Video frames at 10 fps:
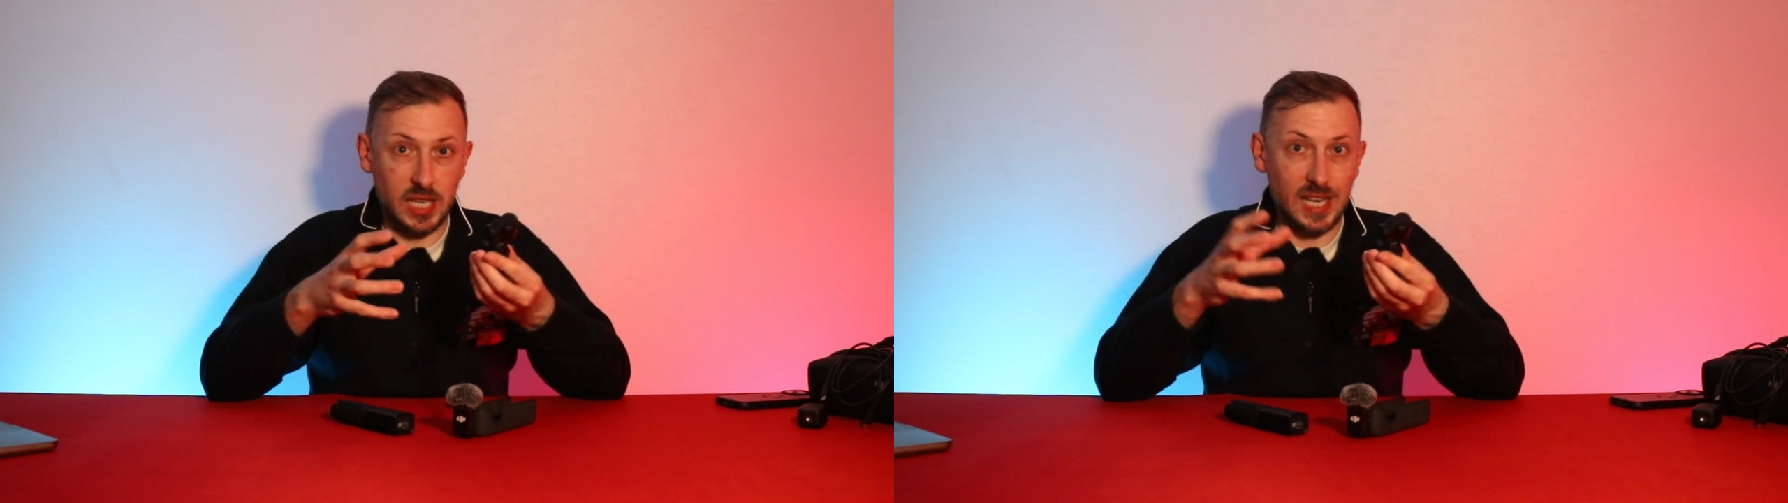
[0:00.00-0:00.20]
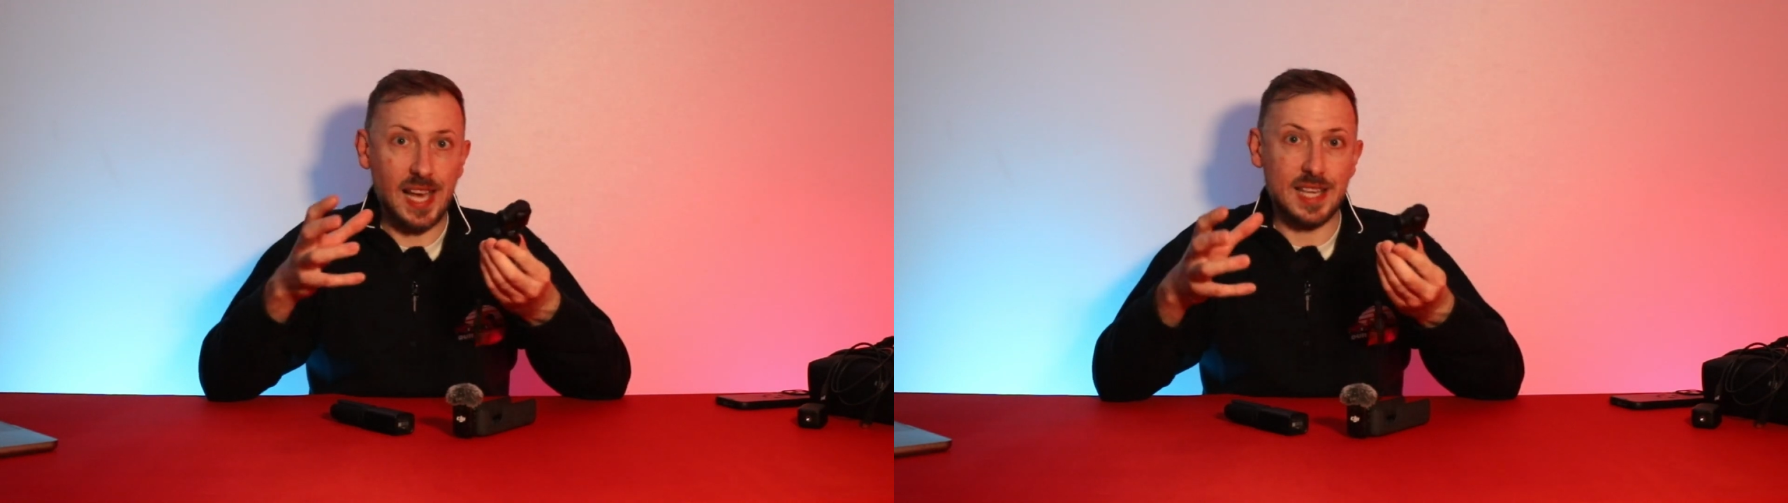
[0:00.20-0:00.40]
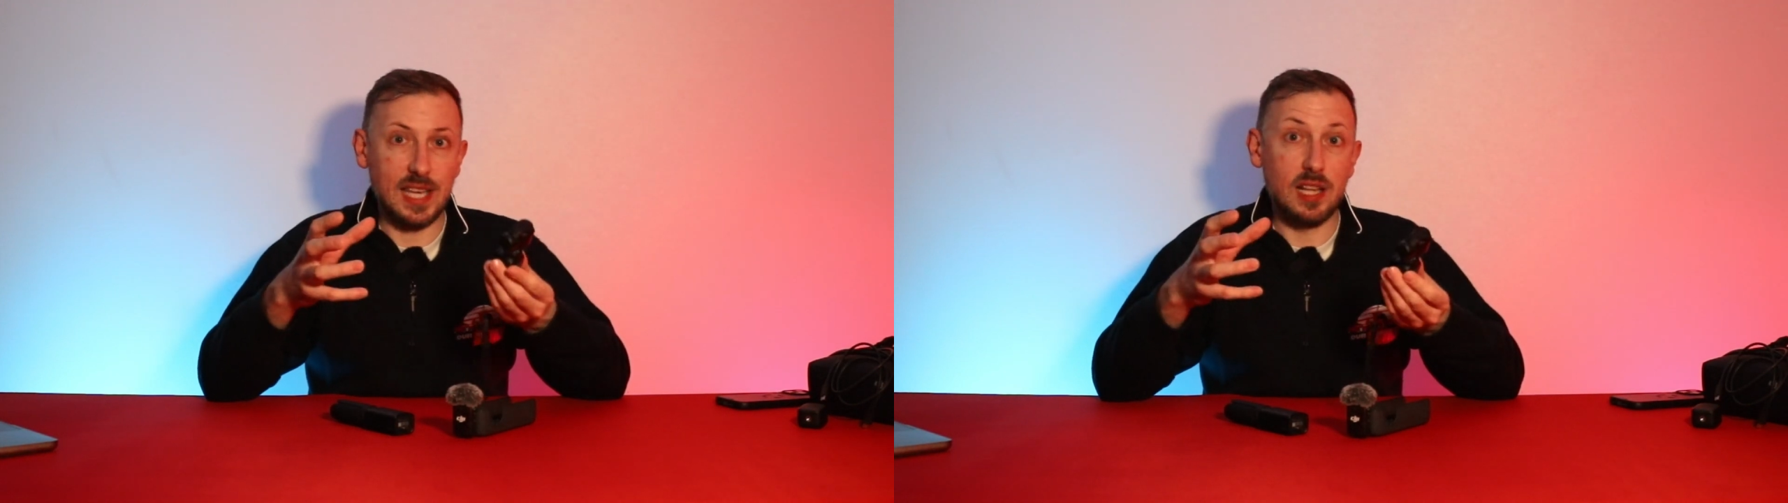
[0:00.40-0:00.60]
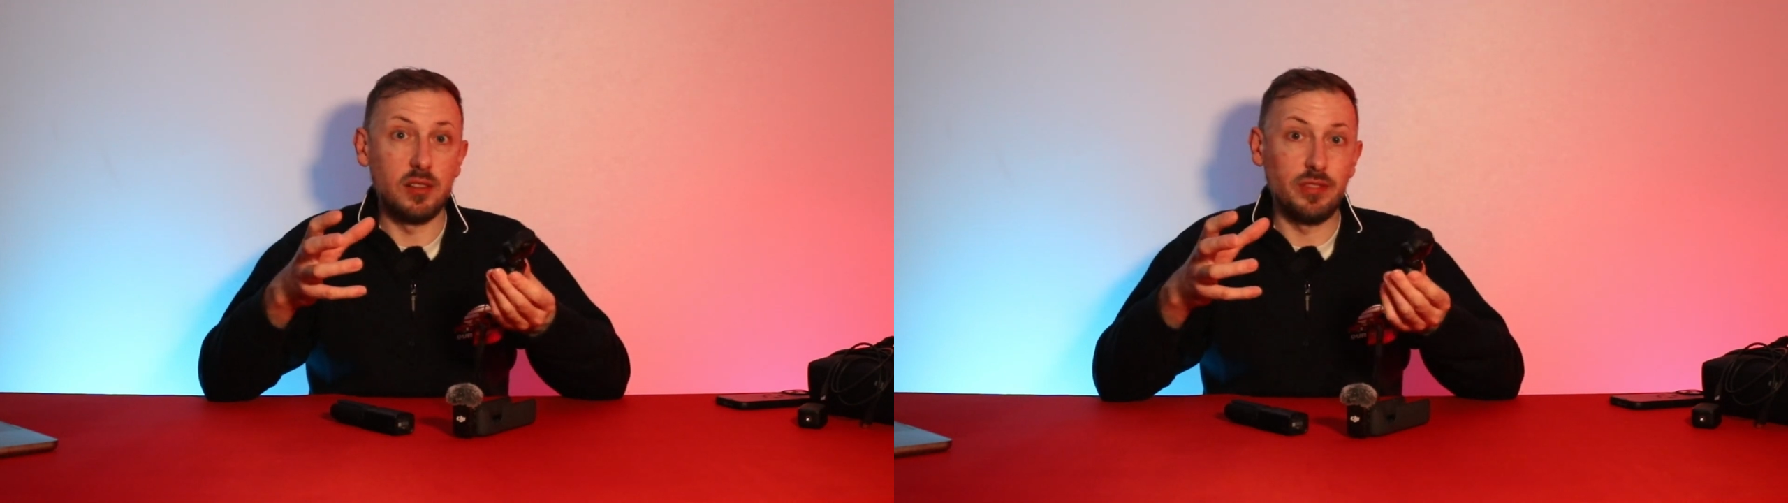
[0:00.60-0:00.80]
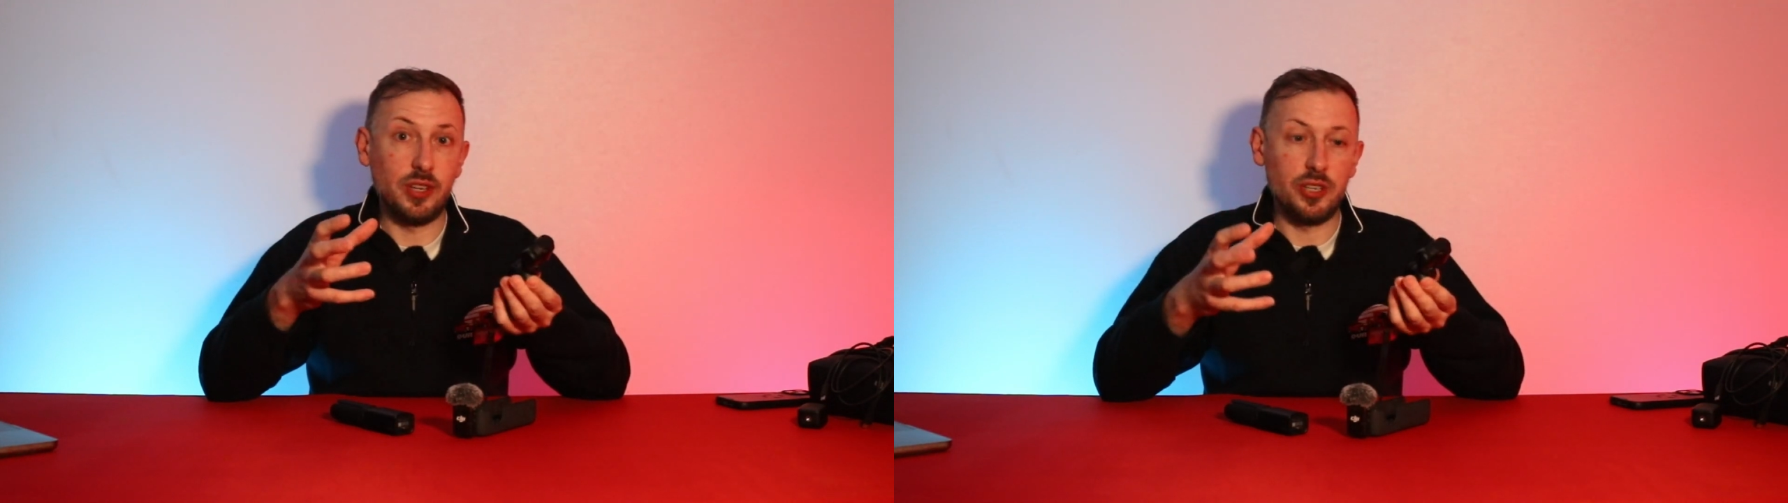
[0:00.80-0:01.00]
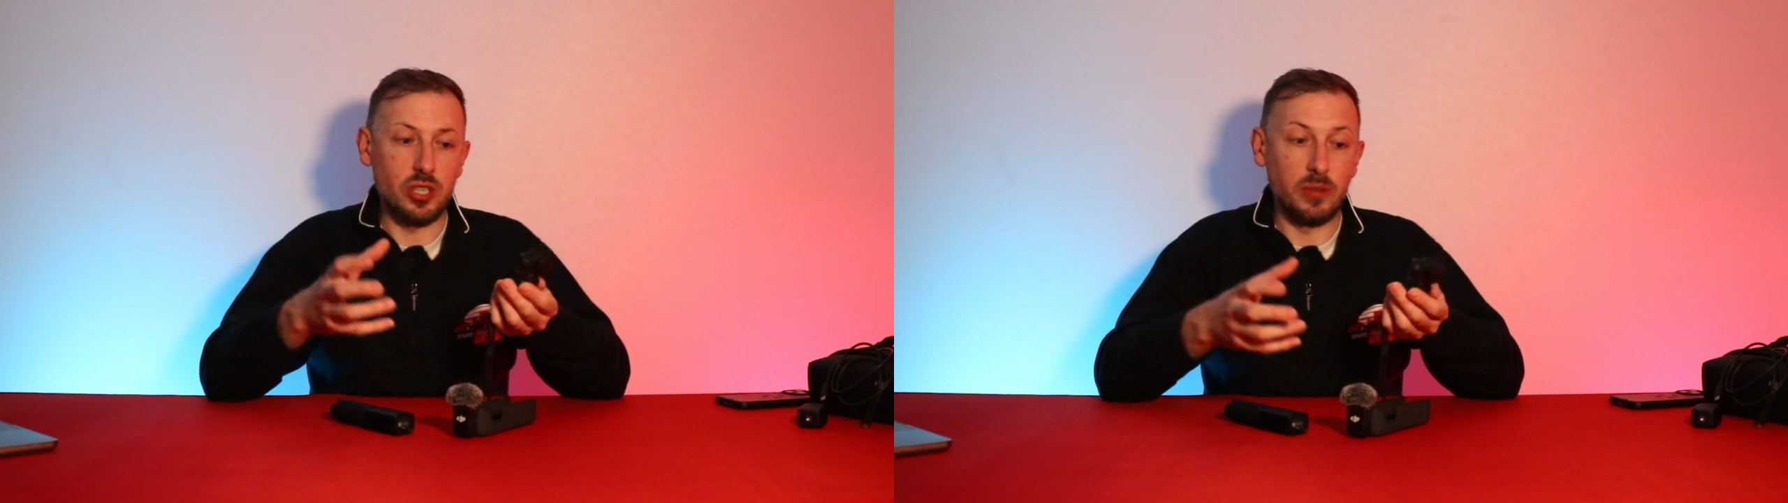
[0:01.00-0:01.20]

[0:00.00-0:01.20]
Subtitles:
an XL version.